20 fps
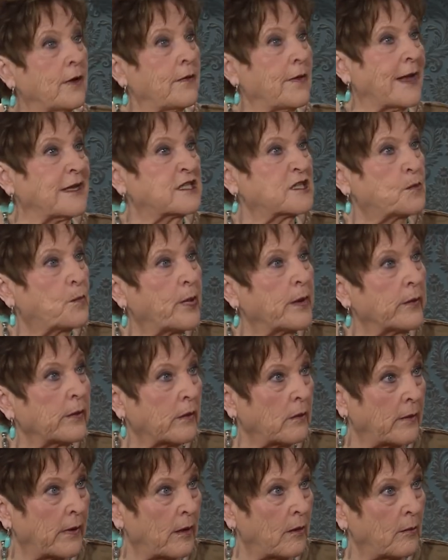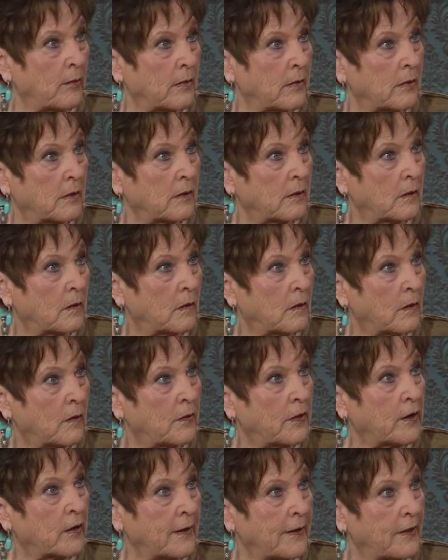in that spirit realm.
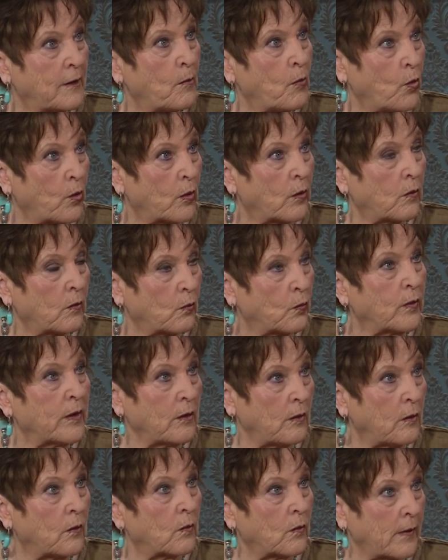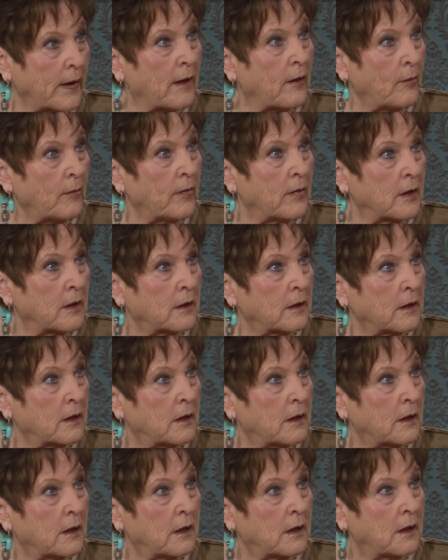They're in the more real realm. Yeah,
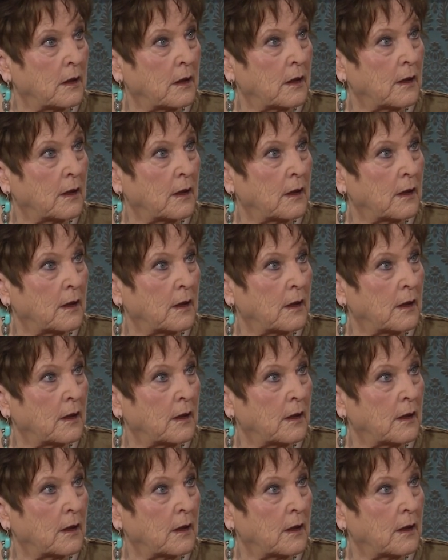that's right.